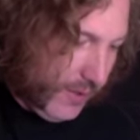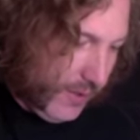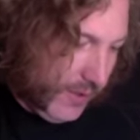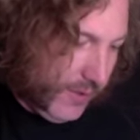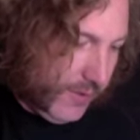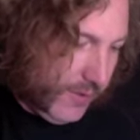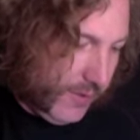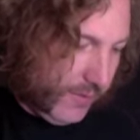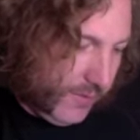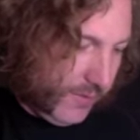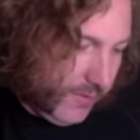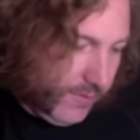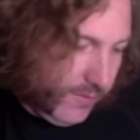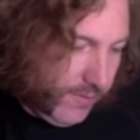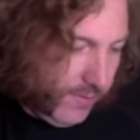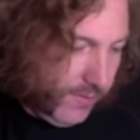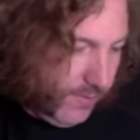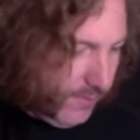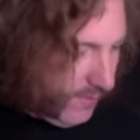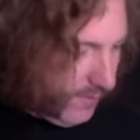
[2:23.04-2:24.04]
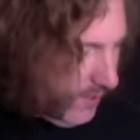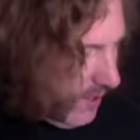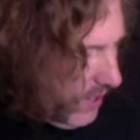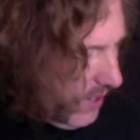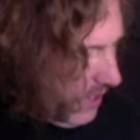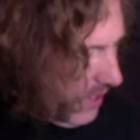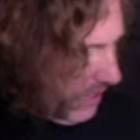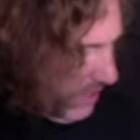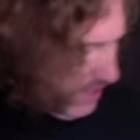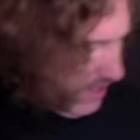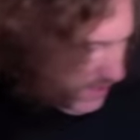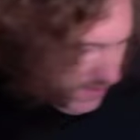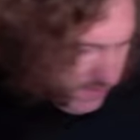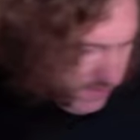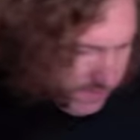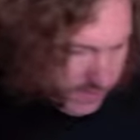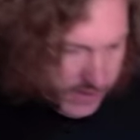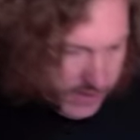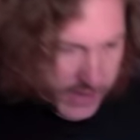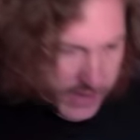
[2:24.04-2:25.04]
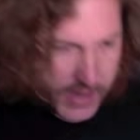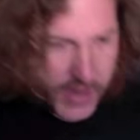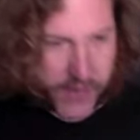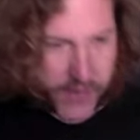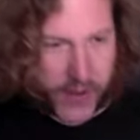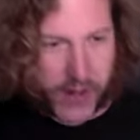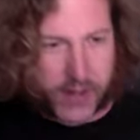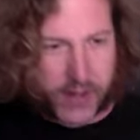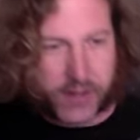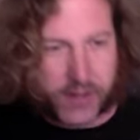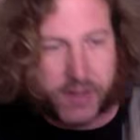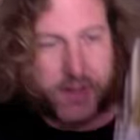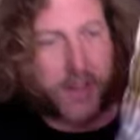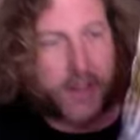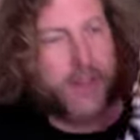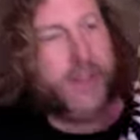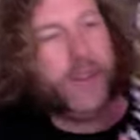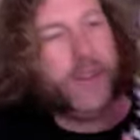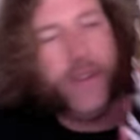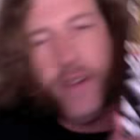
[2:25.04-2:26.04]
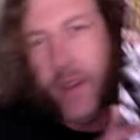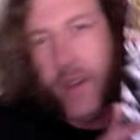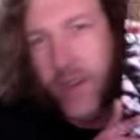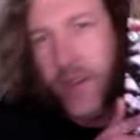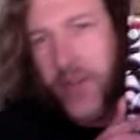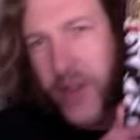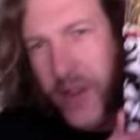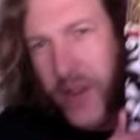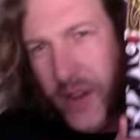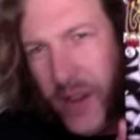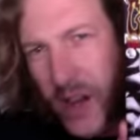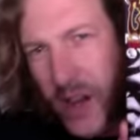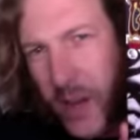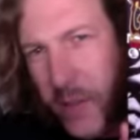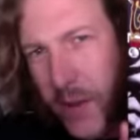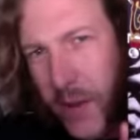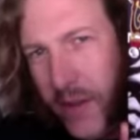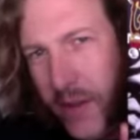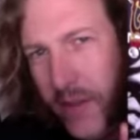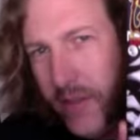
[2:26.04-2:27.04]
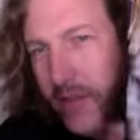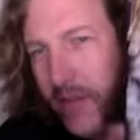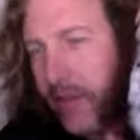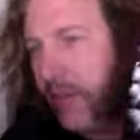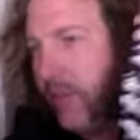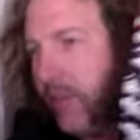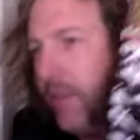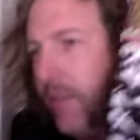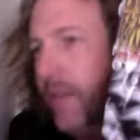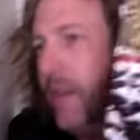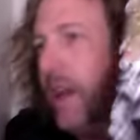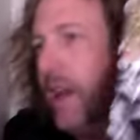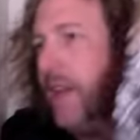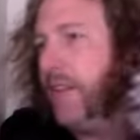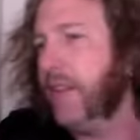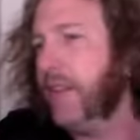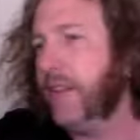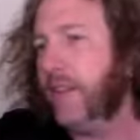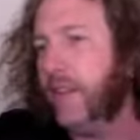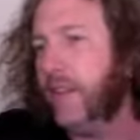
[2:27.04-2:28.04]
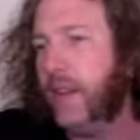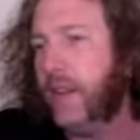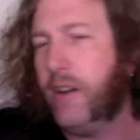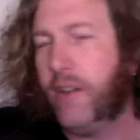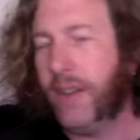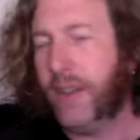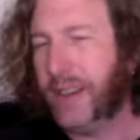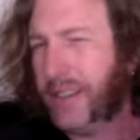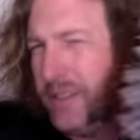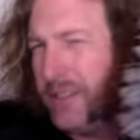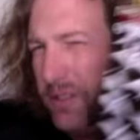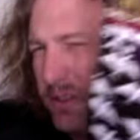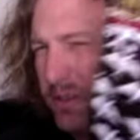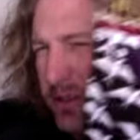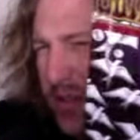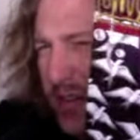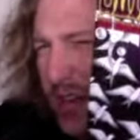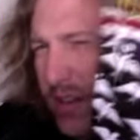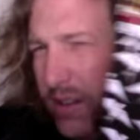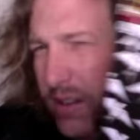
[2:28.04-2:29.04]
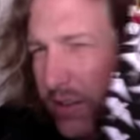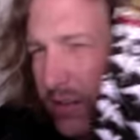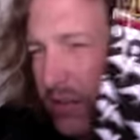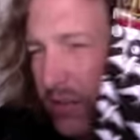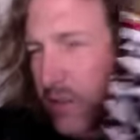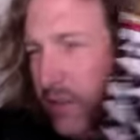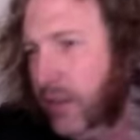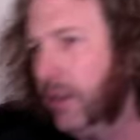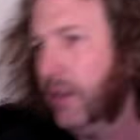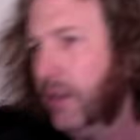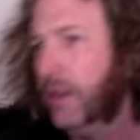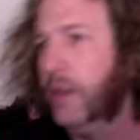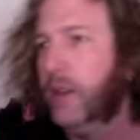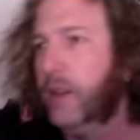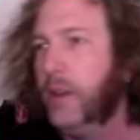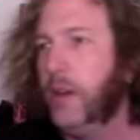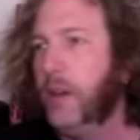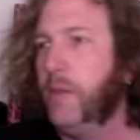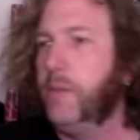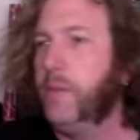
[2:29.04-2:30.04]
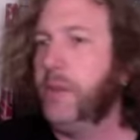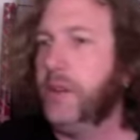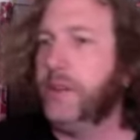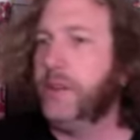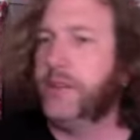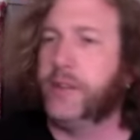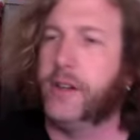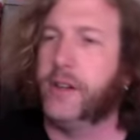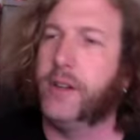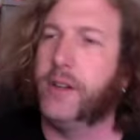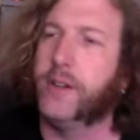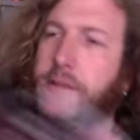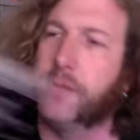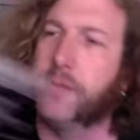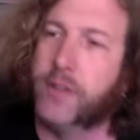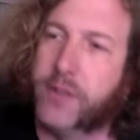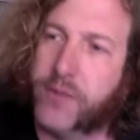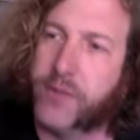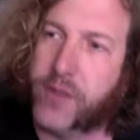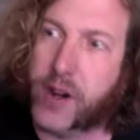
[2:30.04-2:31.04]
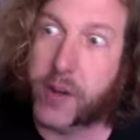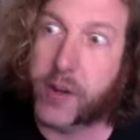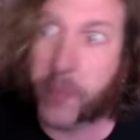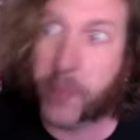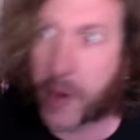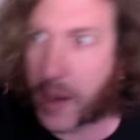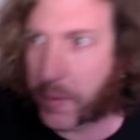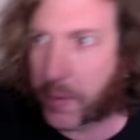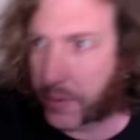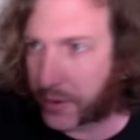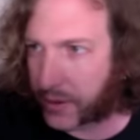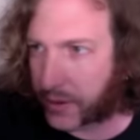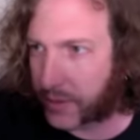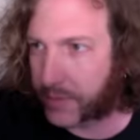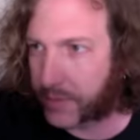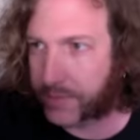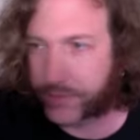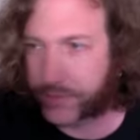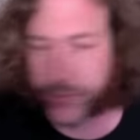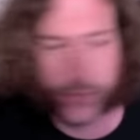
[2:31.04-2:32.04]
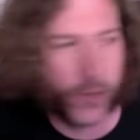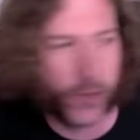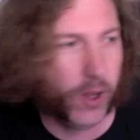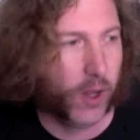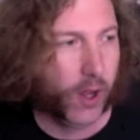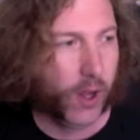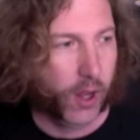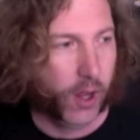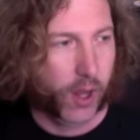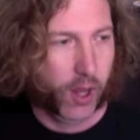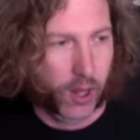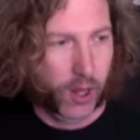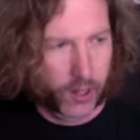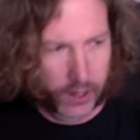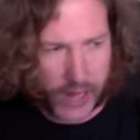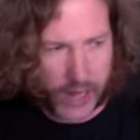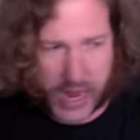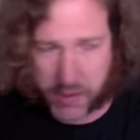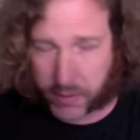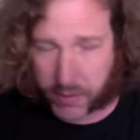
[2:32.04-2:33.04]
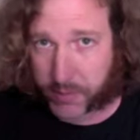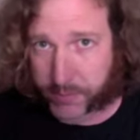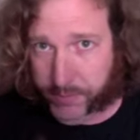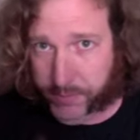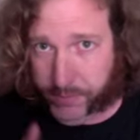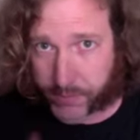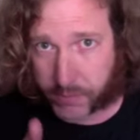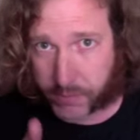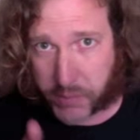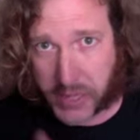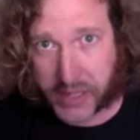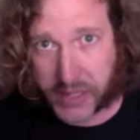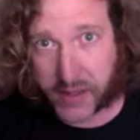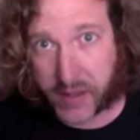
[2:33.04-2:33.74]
I think this is like 750 copies they have of this. They're already sold out, I'm pretty sure. It's a very popular label. Picked this up too.